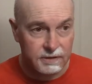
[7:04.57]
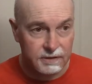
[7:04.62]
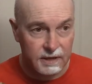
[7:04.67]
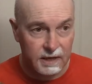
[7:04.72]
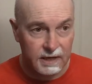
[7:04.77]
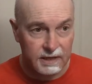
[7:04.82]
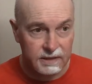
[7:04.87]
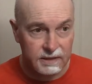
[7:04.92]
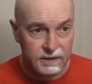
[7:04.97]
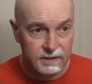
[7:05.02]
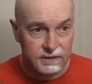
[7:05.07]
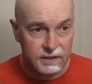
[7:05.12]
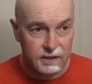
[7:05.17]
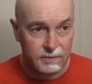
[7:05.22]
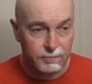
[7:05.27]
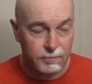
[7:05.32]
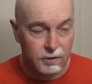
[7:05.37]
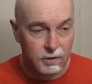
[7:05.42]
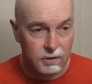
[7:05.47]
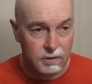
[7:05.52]
and that is
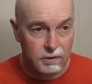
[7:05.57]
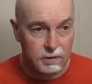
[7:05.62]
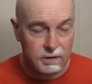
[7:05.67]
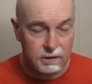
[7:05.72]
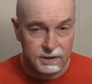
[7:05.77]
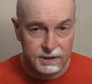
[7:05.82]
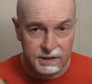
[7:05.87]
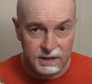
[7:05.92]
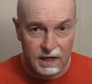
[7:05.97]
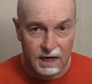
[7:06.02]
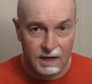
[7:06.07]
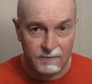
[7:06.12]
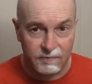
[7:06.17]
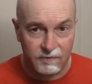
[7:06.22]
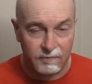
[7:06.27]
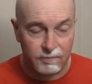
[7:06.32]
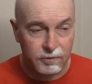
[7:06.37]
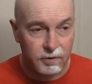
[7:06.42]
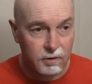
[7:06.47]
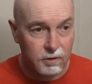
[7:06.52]
it's a
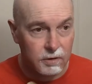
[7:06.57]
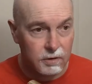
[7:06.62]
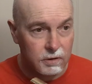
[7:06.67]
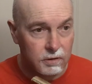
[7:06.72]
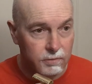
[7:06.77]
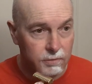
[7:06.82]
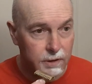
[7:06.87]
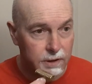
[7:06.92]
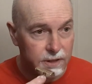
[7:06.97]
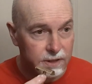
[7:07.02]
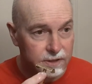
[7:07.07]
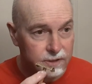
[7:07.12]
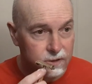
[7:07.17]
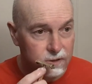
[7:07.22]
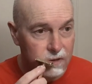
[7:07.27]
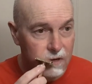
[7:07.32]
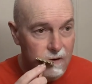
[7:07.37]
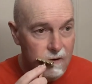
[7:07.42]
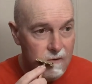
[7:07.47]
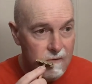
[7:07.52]
type of pearl
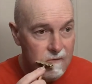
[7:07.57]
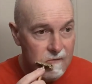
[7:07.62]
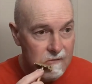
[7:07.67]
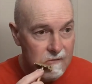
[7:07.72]
razor